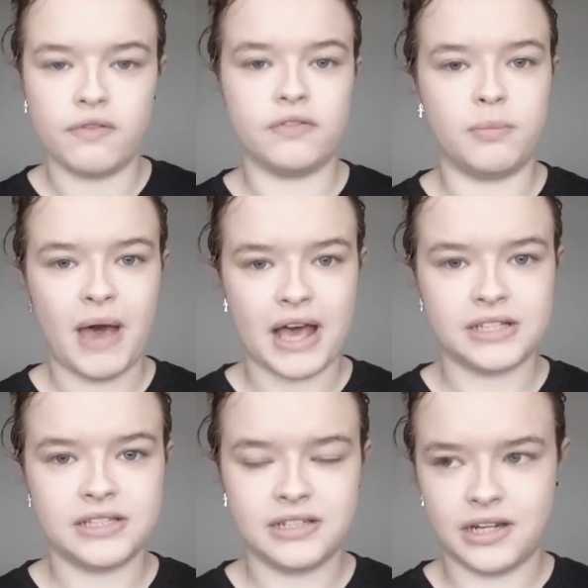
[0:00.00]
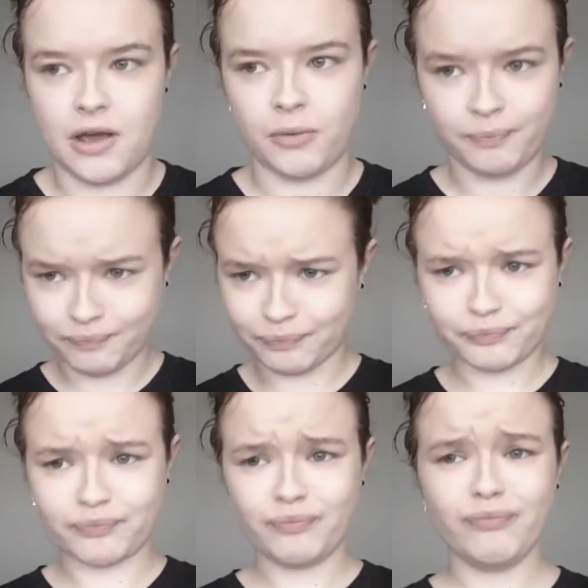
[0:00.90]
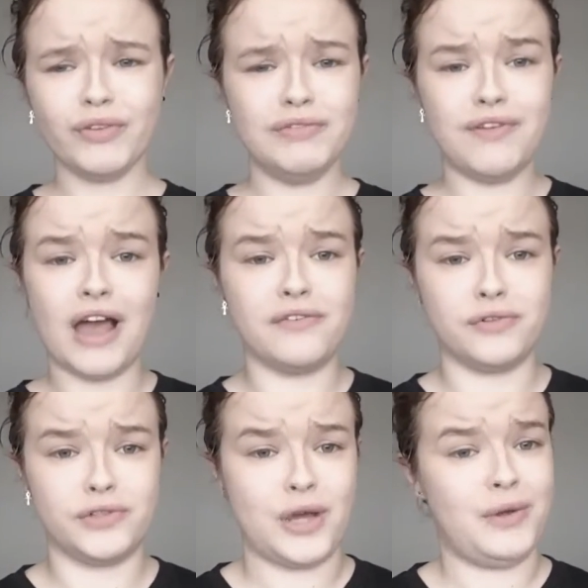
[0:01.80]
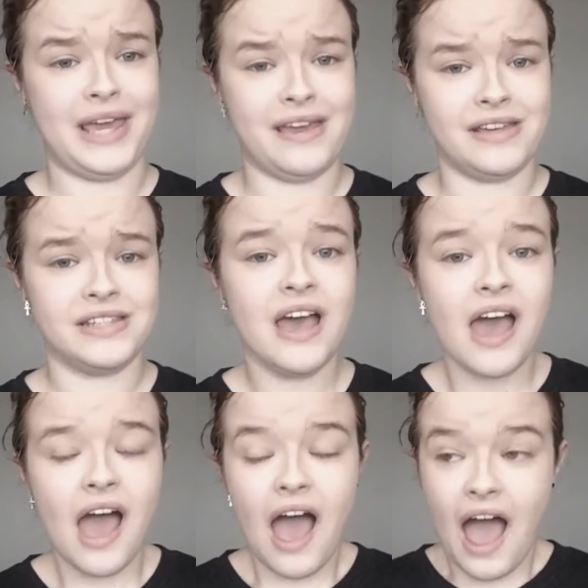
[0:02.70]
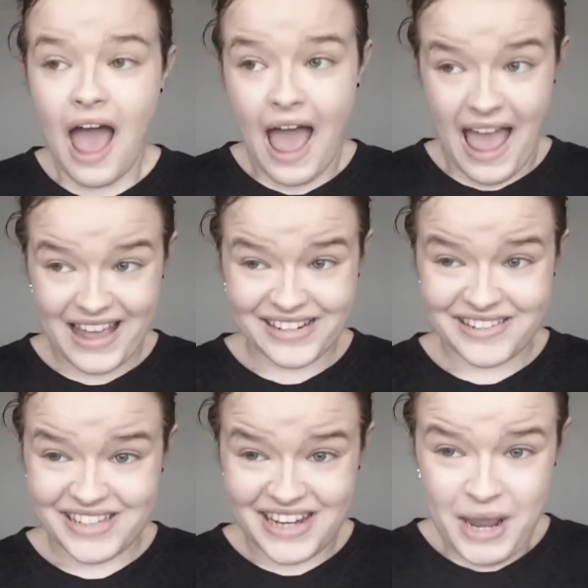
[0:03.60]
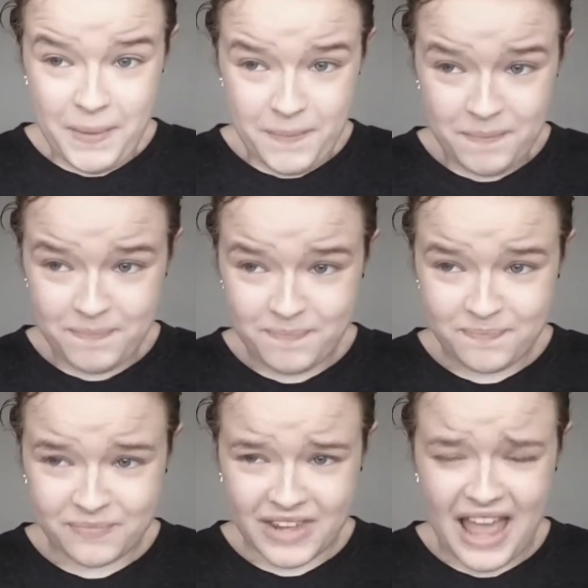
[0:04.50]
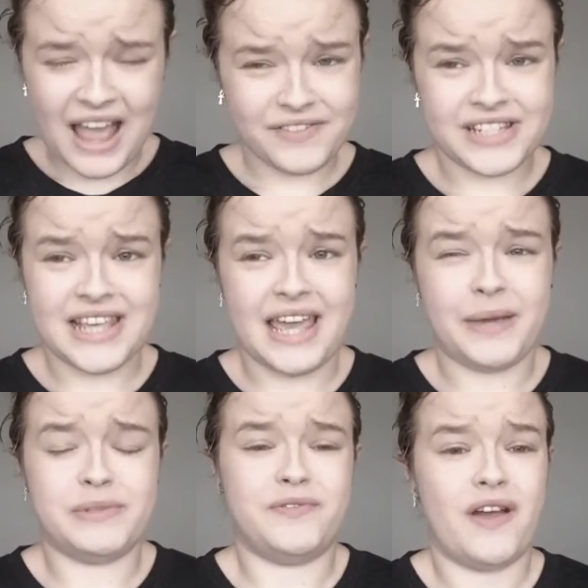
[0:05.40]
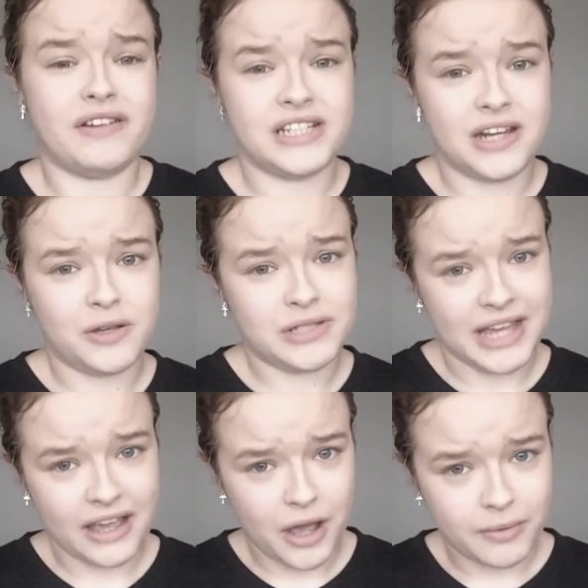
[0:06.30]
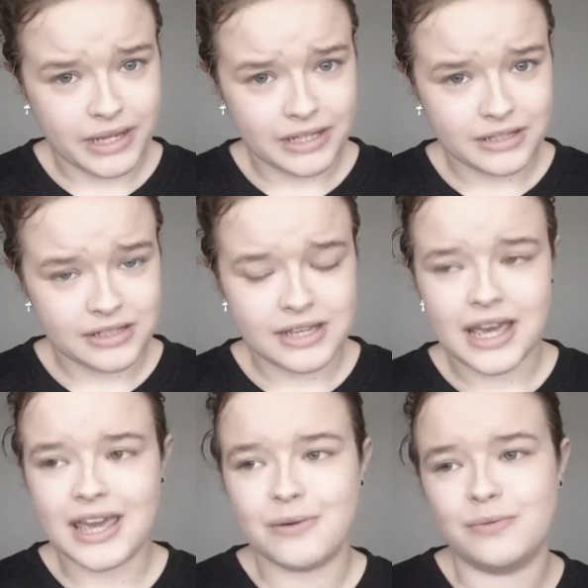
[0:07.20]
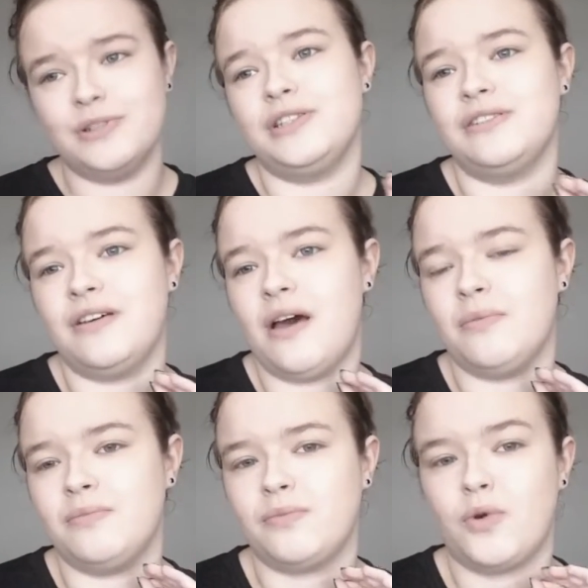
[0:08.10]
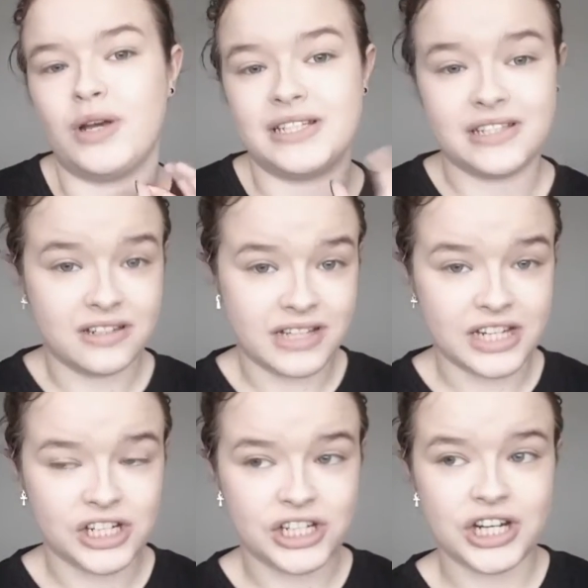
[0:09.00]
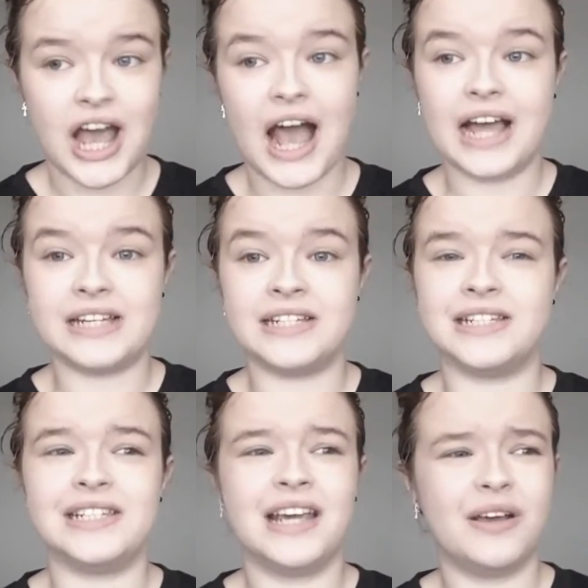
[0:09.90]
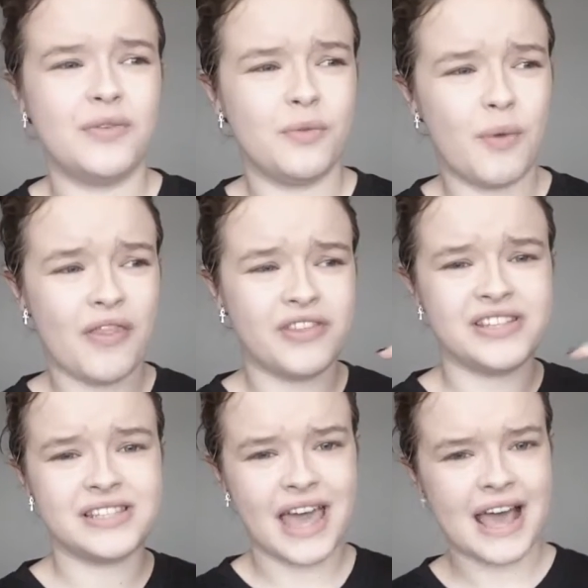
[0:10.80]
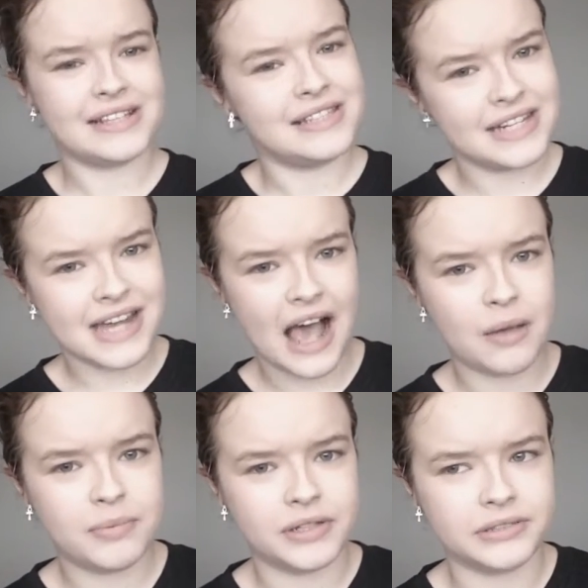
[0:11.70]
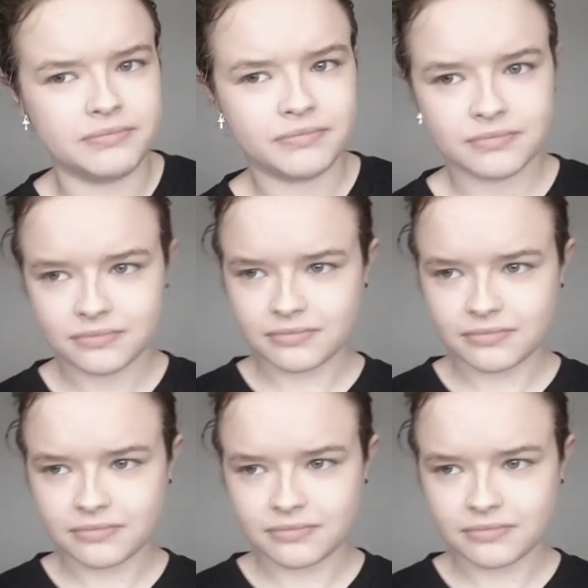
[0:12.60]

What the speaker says: over the past, you know, 5 or so years. And I have to say, it was very slow to get going. It was quite sluggish, and when the scares did happen,